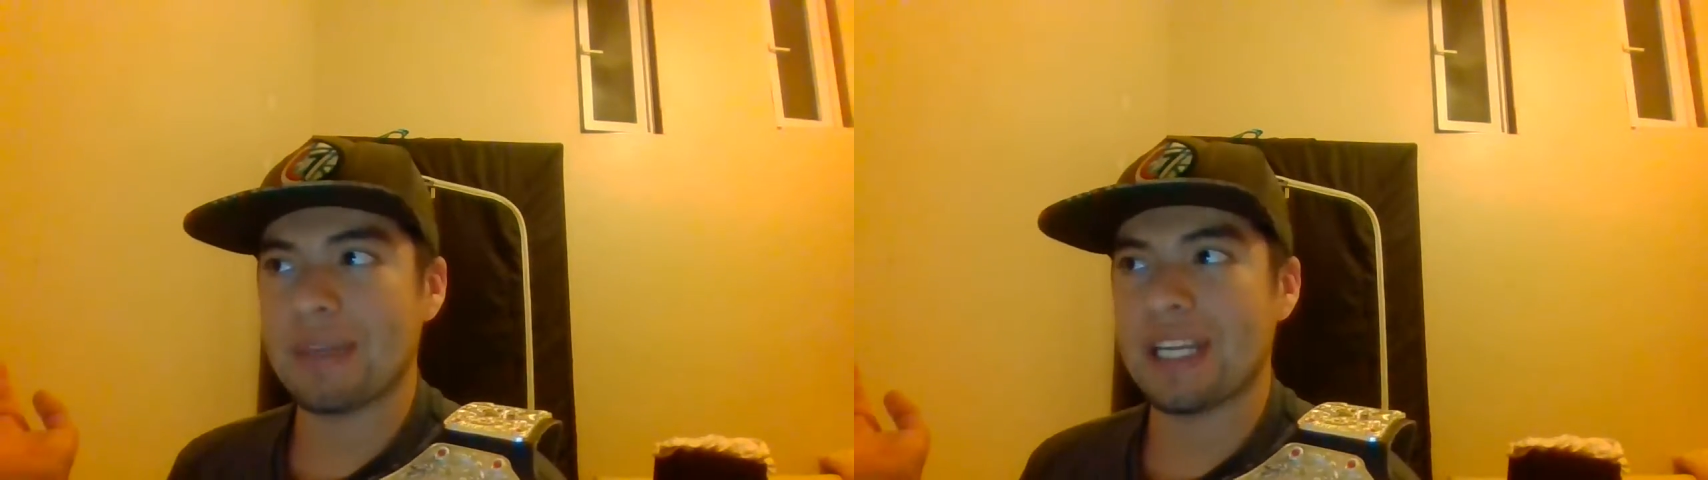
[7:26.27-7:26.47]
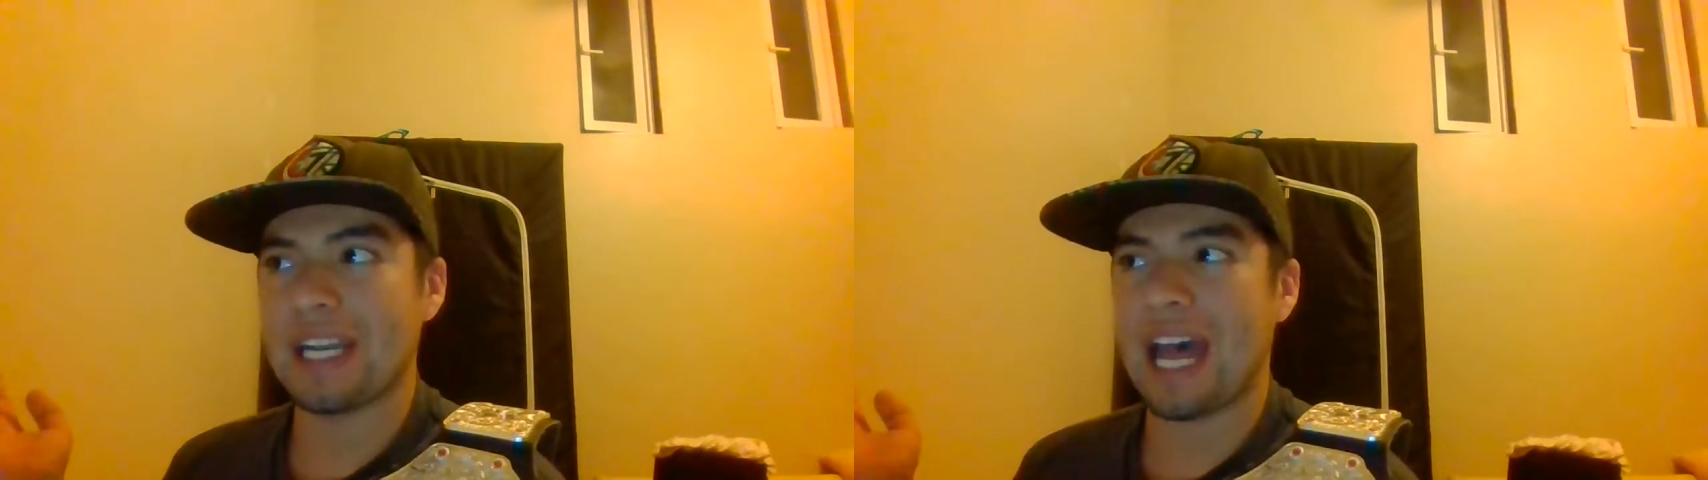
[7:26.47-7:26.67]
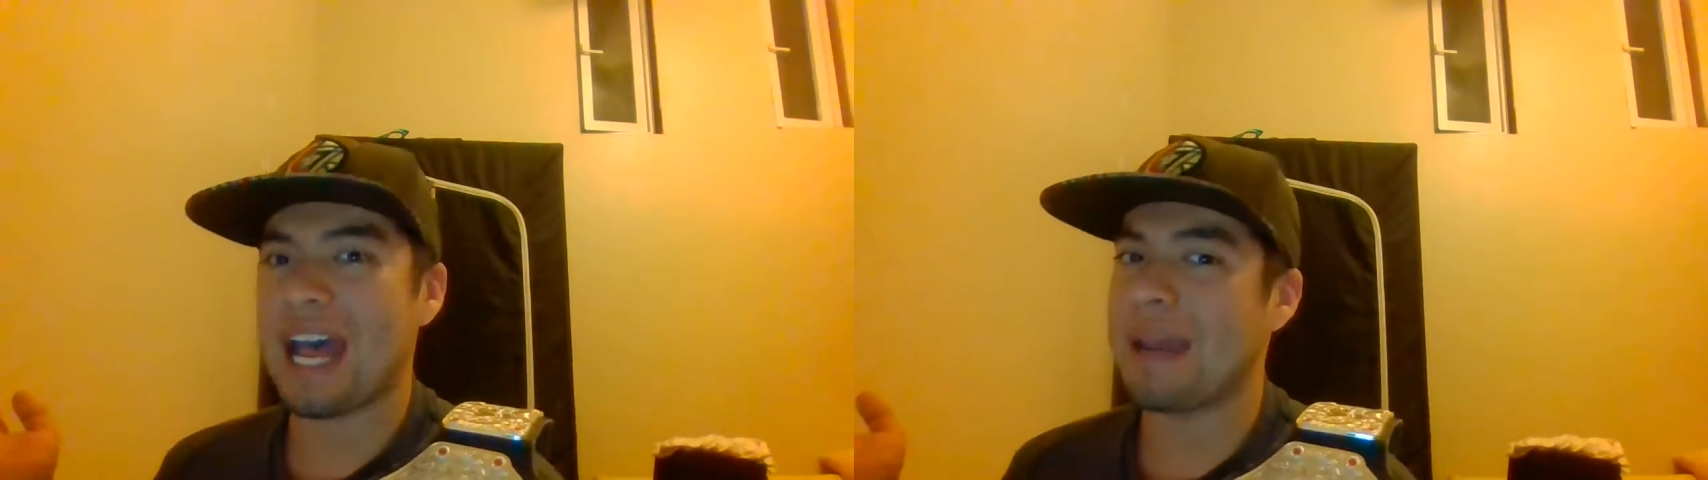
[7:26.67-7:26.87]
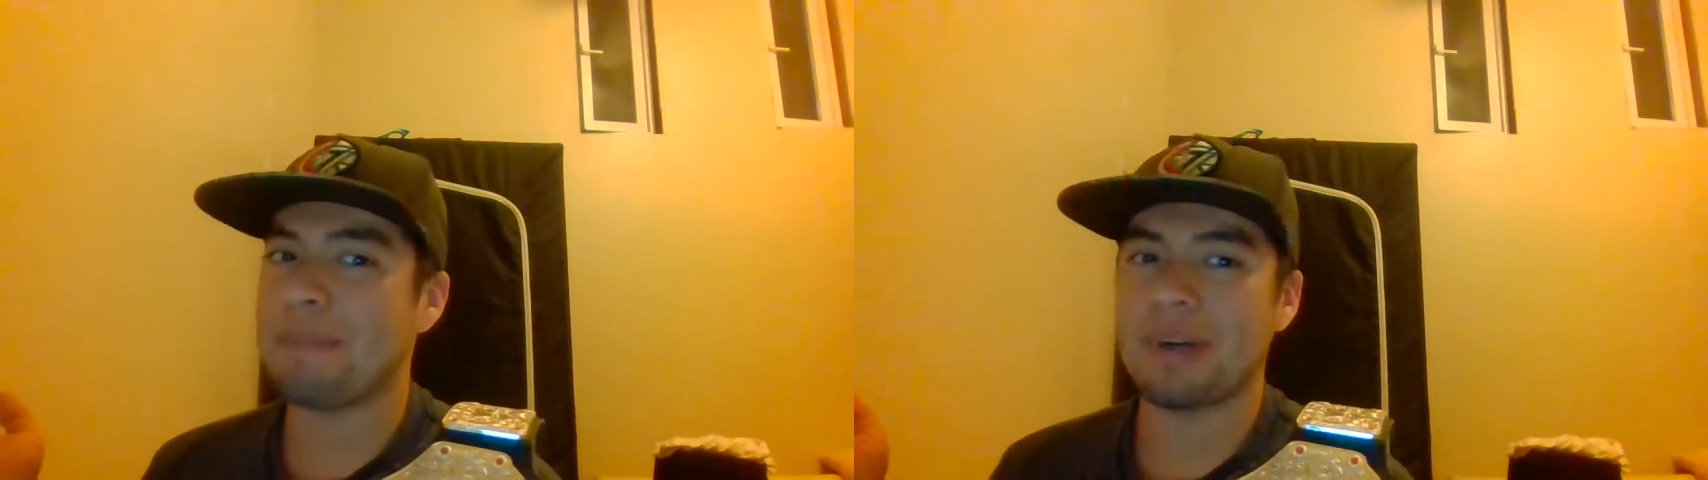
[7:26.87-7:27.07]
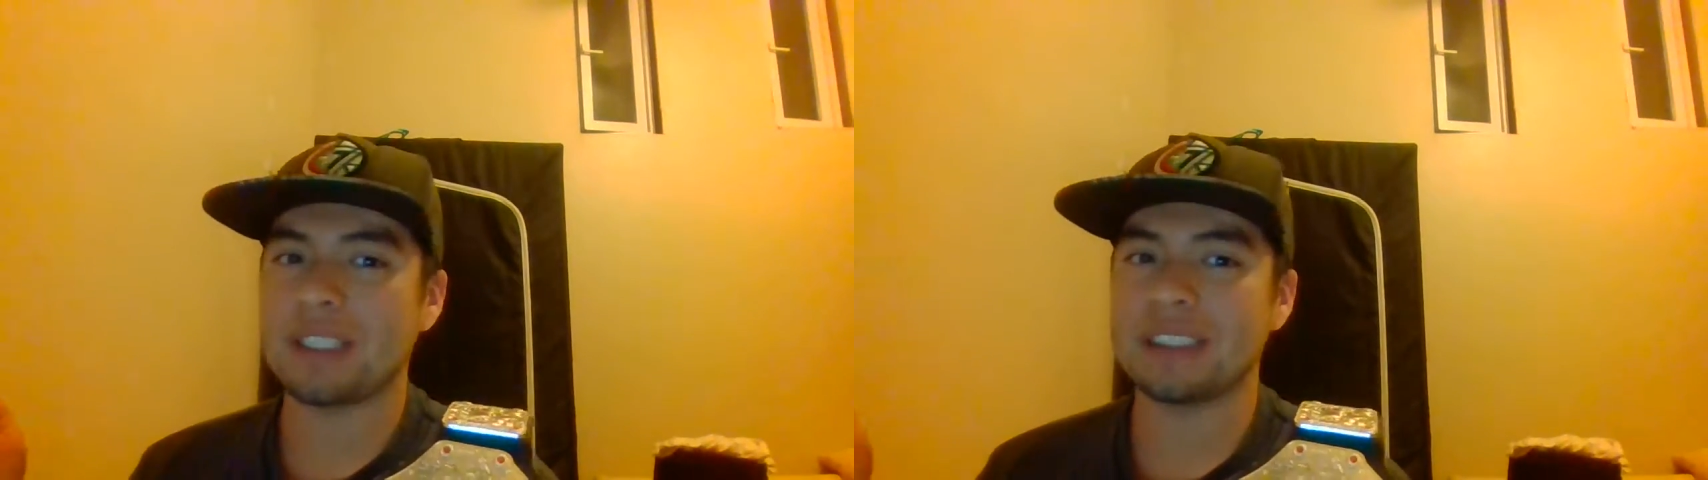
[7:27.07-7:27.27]
and I
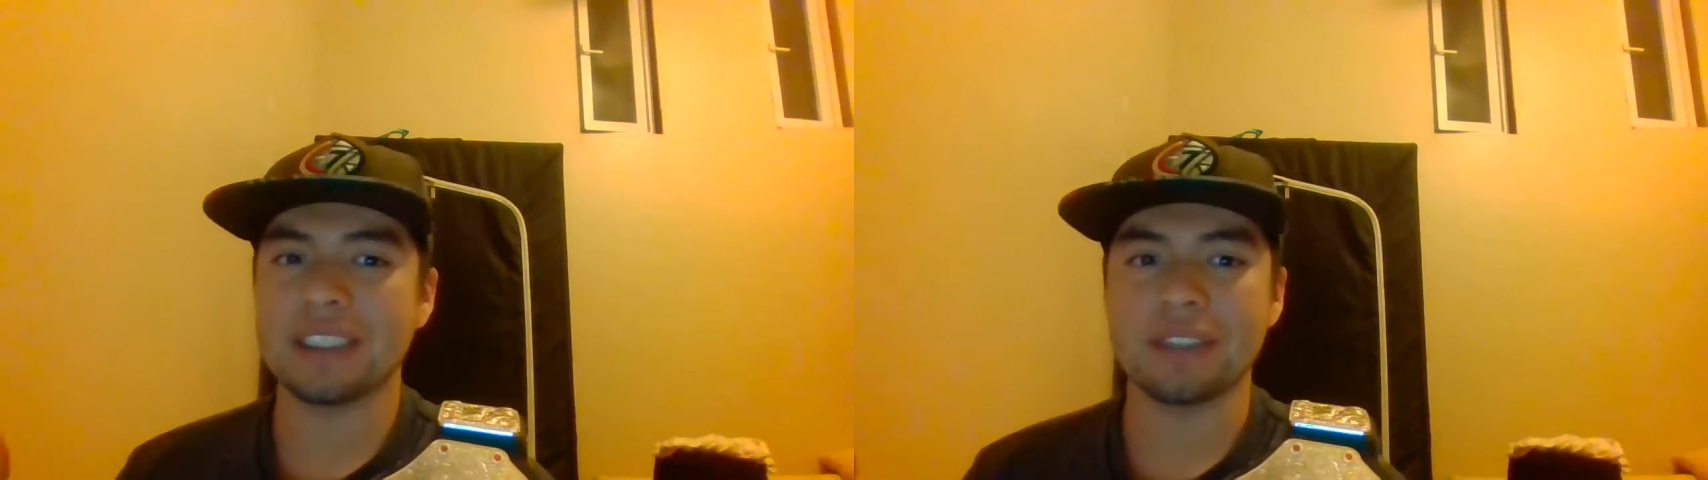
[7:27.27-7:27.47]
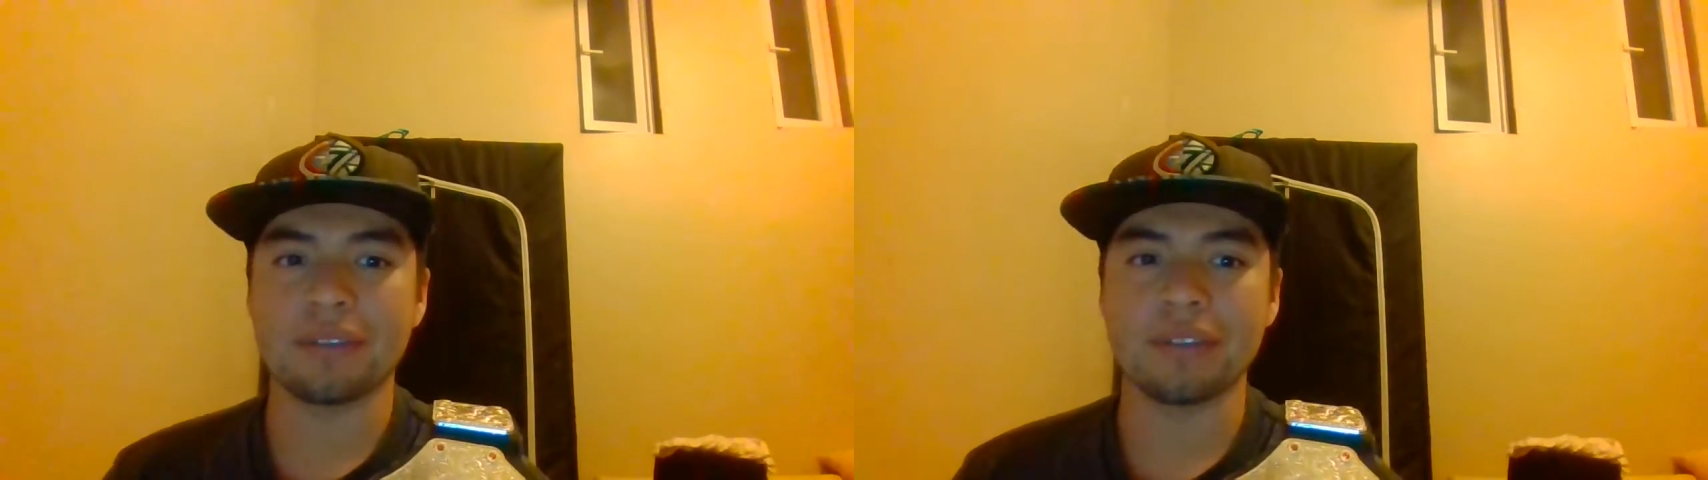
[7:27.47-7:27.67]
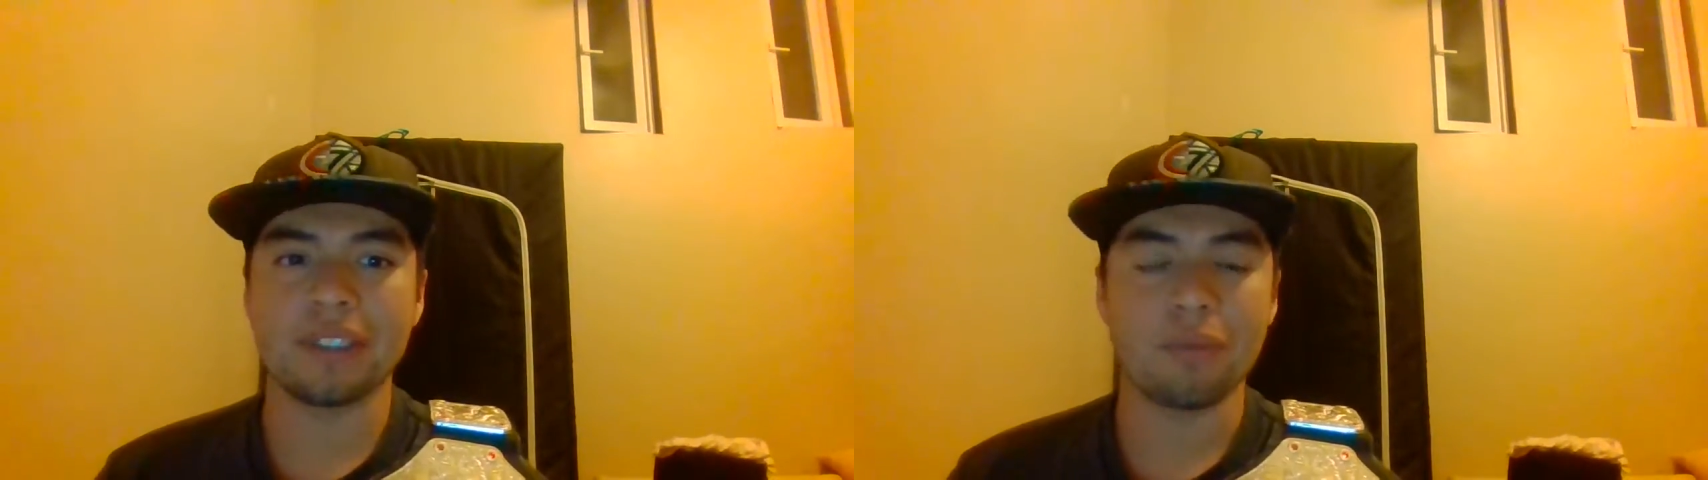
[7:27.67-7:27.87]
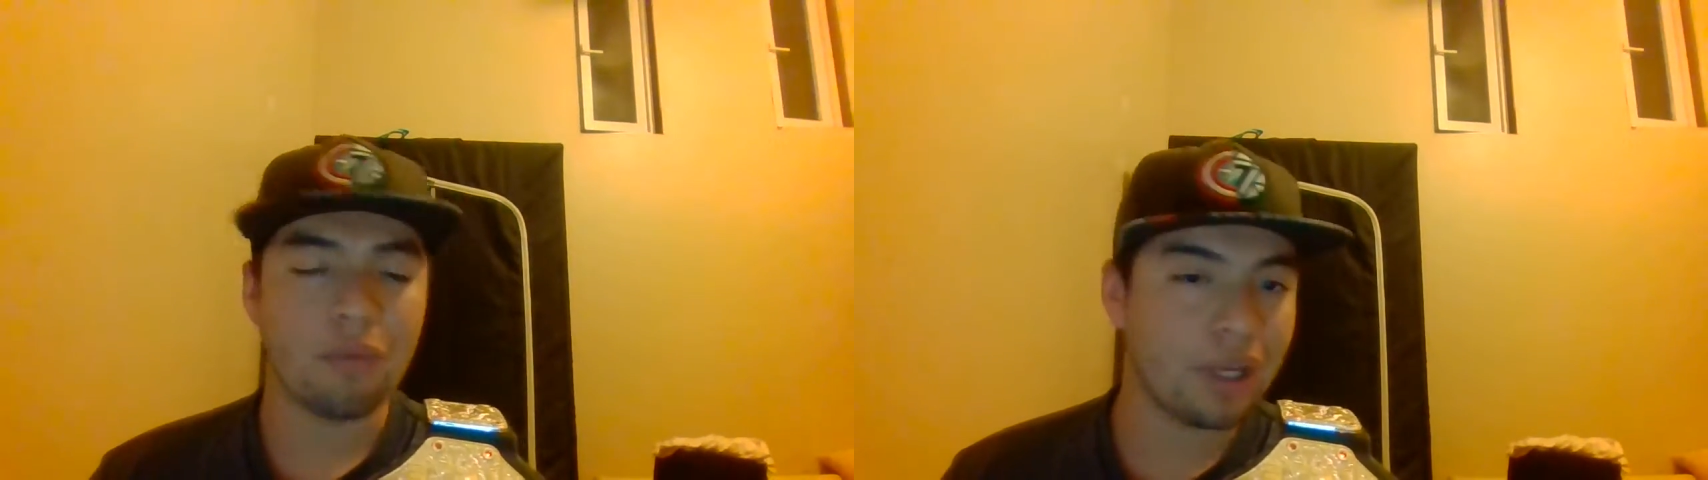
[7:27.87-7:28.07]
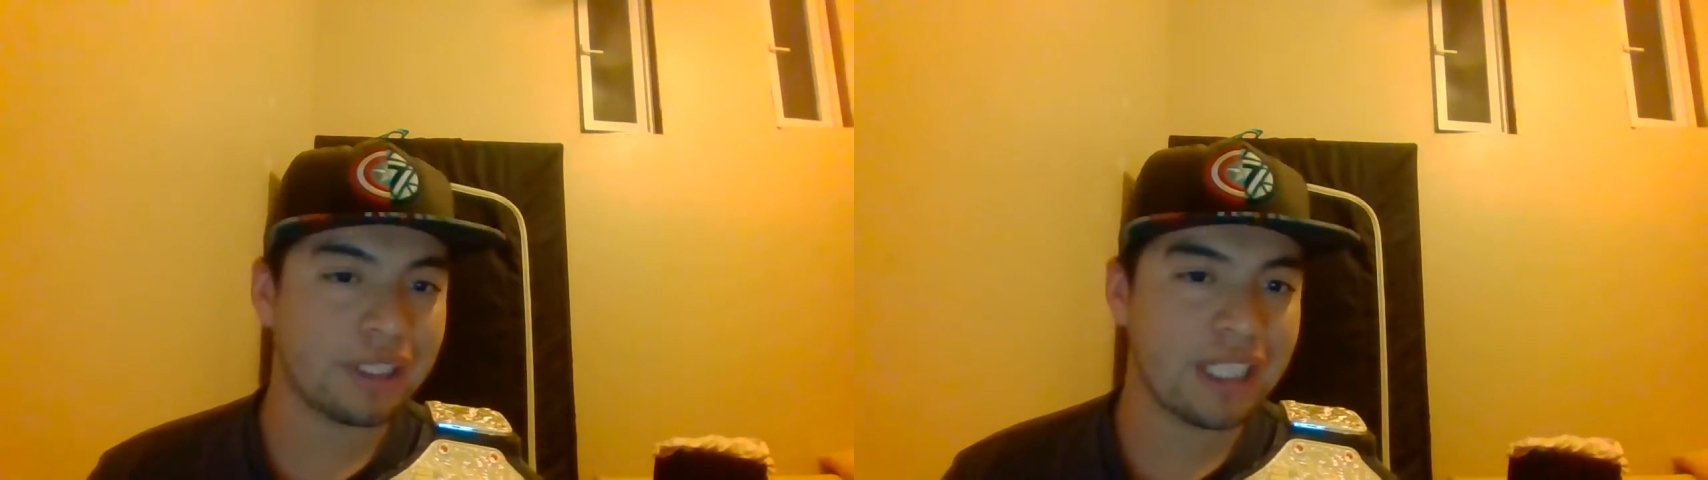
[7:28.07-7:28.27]
personally don't
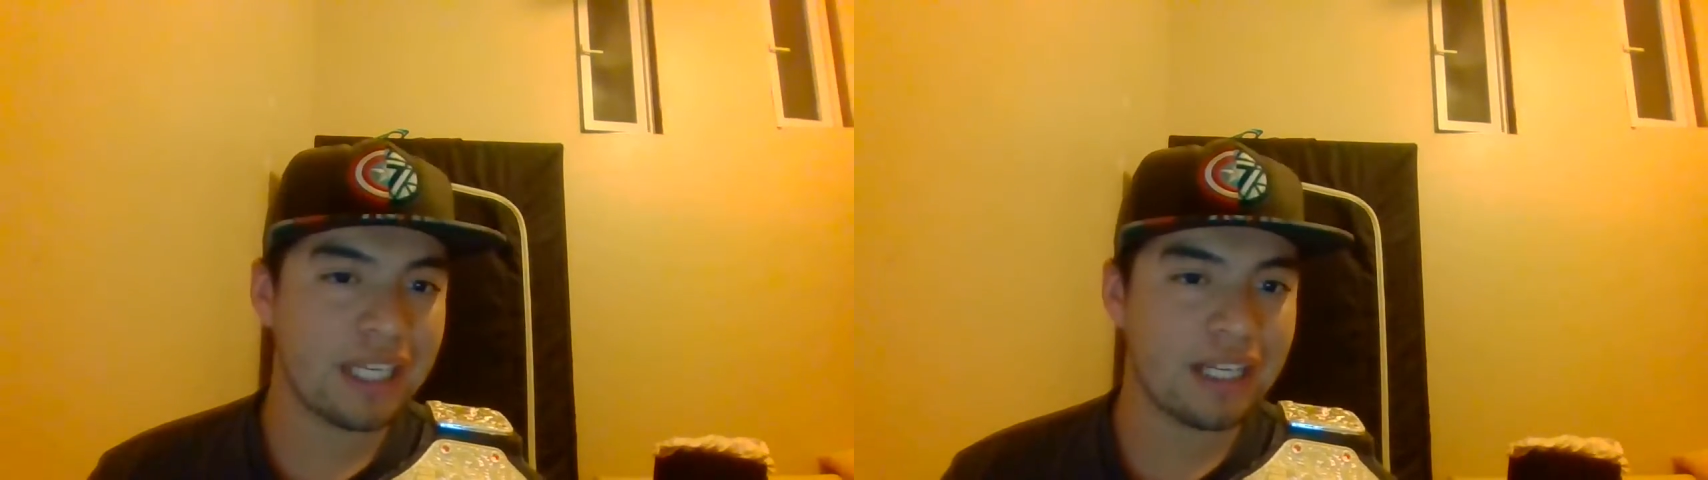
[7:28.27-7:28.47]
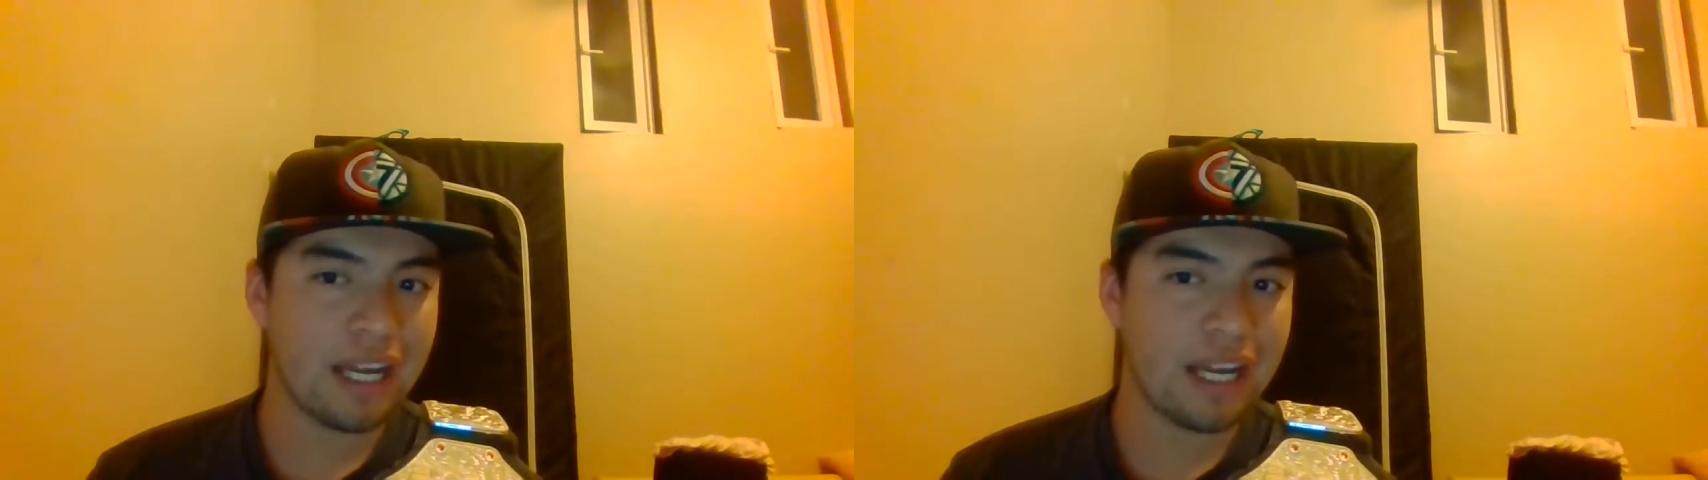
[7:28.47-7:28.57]
want that.